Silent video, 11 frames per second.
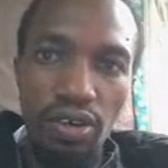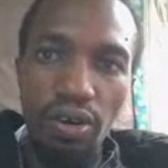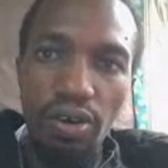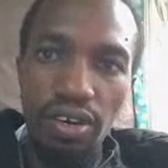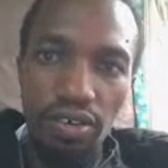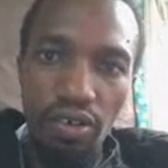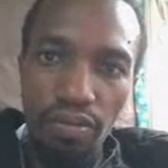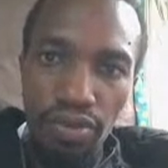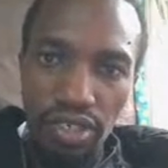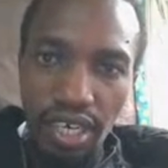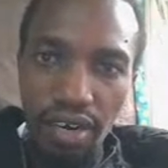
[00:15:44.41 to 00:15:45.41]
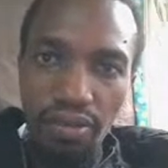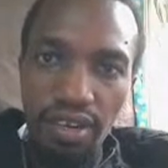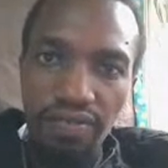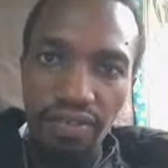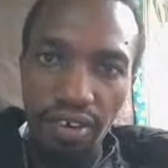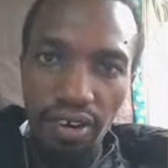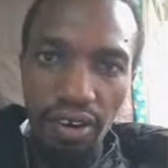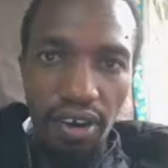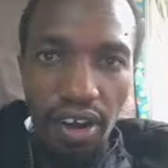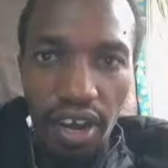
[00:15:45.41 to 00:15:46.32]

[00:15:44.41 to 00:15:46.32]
or computer will follow.